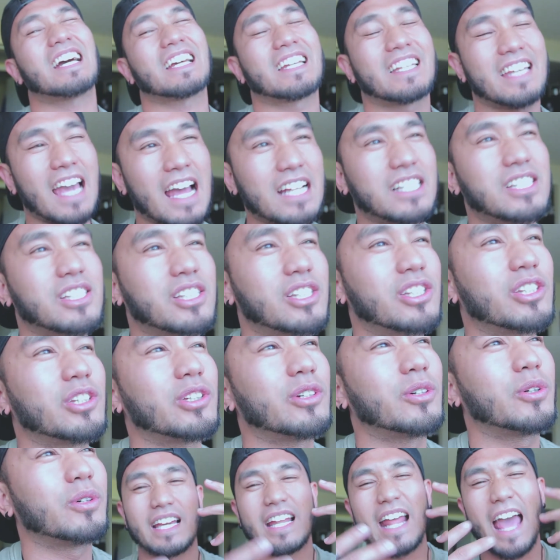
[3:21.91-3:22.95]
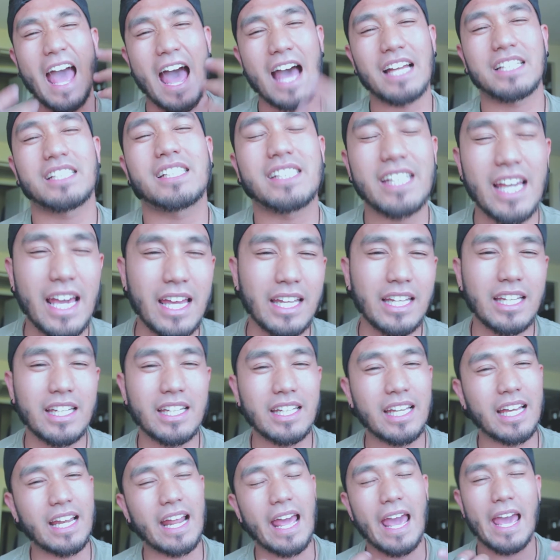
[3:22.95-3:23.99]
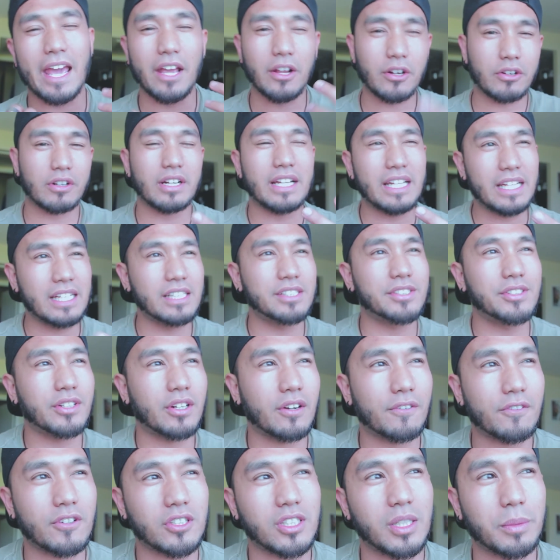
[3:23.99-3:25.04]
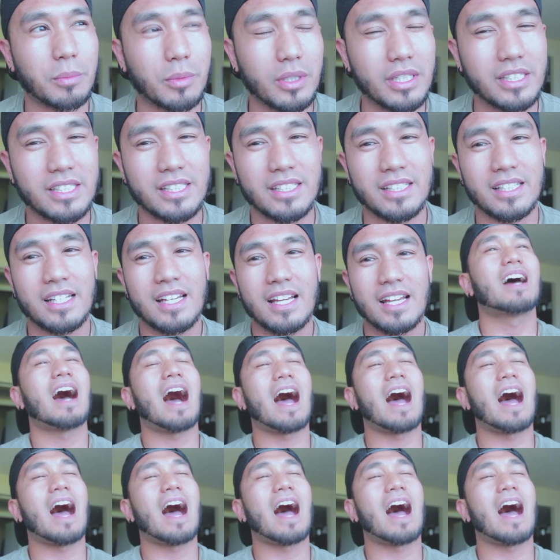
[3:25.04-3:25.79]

gets to you. You get agitated, you get angry easier for some reason.